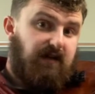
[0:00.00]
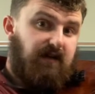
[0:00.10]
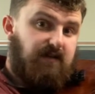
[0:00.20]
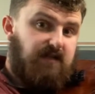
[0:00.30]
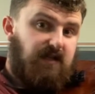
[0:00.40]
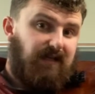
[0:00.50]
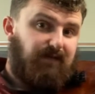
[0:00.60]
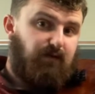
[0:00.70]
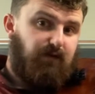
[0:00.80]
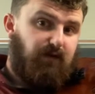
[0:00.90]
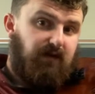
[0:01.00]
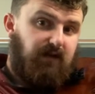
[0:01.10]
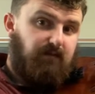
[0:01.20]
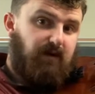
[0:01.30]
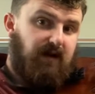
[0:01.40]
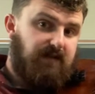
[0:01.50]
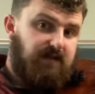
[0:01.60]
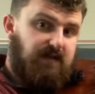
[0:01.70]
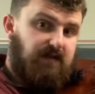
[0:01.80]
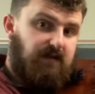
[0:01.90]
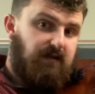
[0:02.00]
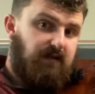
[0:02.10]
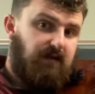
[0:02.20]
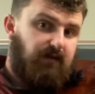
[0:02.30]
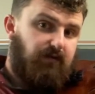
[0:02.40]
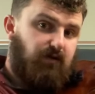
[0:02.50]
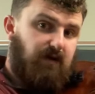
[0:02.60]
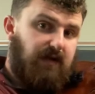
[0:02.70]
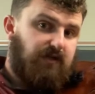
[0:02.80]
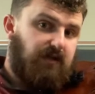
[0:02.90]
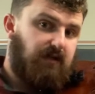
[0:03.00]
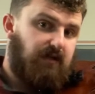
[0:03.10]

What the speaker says: and seeing if you feel any bends either direction.